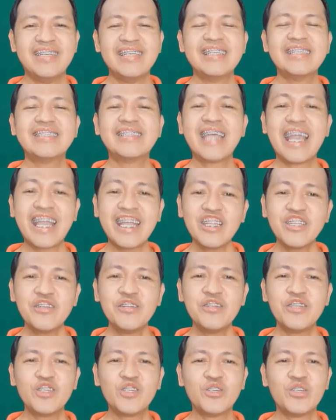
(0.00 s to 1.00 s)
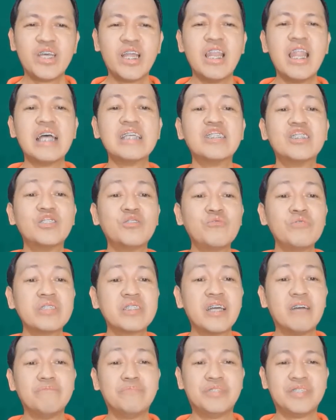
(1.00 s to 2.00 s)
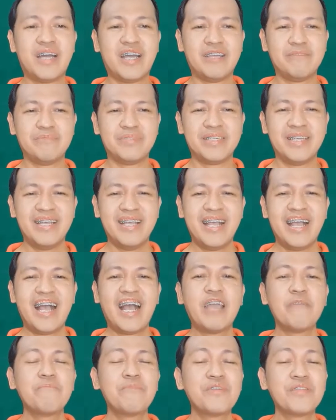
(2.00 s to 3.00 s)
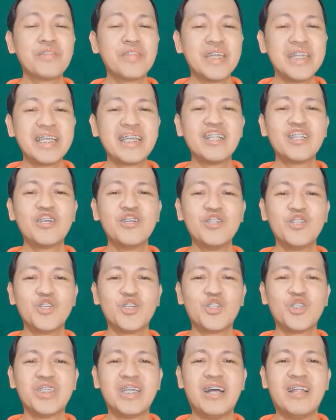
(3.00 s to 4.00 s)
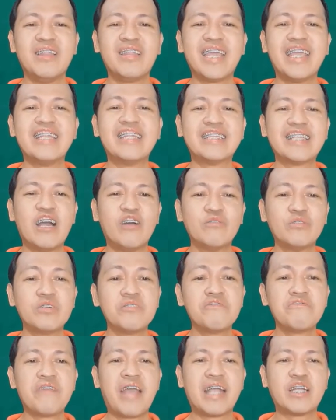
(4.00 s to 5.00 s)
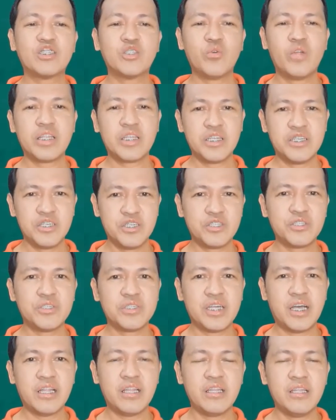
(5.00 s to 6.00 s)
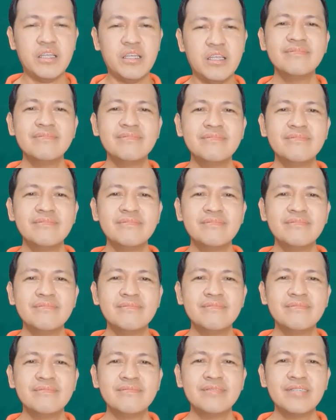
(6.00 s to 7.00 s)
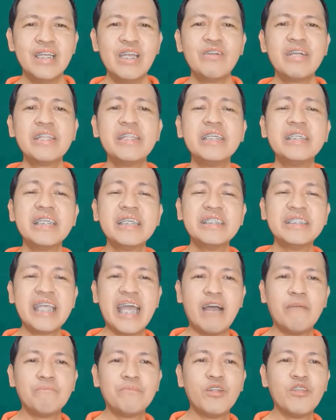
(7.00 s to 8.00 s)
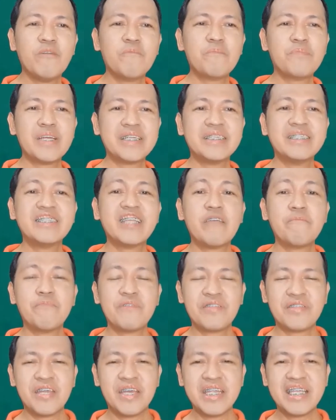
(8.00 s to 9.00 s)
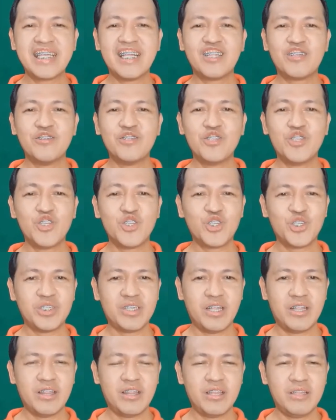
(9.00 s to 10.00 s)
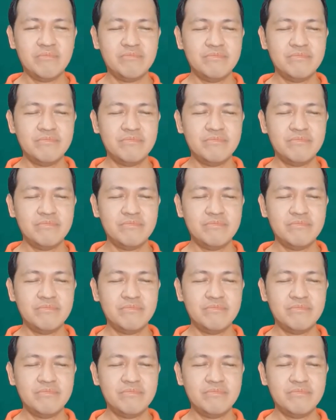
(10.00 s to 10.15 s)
Second conditional has two subtypes, hypothetical conditional and counterfactual conditional. Look at this example of present hypothetical conditional.